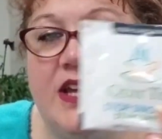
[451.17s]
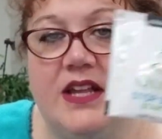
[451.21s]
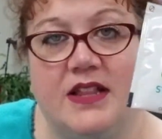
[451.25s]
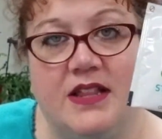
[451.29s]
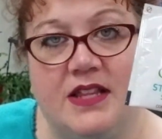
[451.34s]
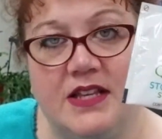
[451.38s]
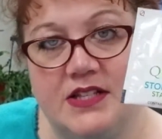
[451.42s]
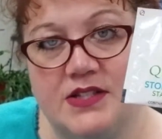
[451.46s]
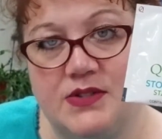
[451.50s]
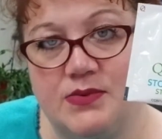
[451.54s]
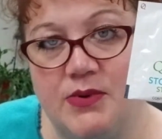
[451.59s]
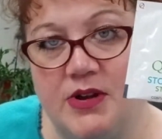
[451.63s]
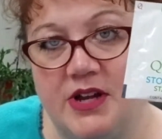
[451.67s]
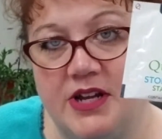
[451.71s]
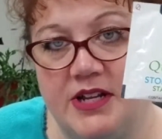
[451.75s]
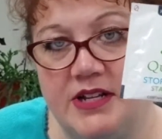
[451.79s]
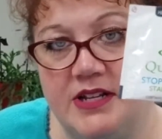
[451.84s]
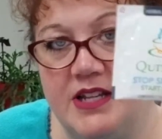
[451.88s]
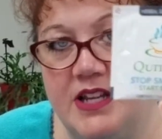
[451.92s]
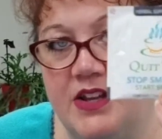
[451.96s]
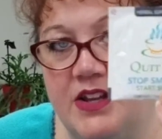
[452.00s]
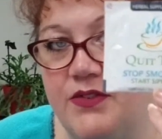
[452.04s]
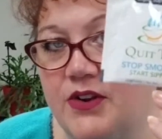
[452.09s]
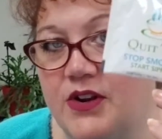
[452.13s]
This one,
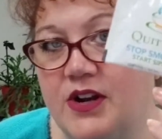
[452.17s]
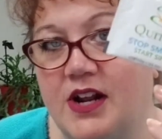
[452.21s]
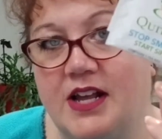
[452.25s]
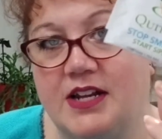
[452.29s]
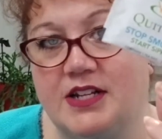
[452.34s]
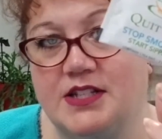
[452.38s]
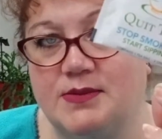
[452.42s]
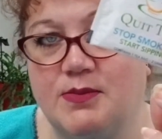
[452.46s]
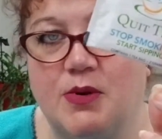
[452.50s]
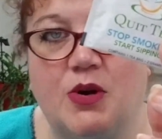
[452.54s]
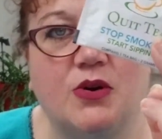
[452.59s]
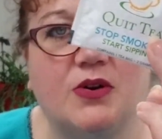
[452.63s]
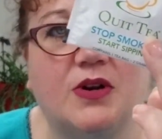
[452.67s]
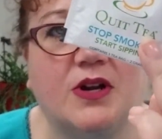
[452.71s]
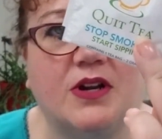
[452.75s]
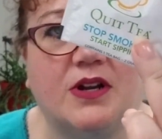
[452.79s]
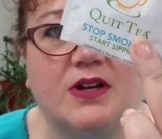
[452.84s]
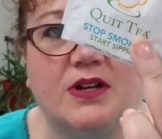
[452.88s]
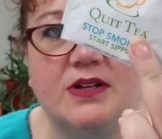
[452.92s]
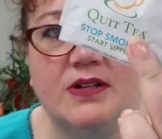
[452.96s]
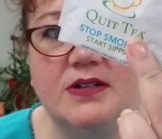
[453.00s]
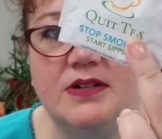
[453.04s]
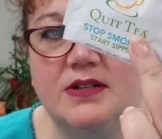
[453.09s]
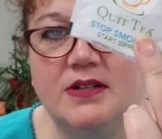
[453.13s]
if you're not a smoker,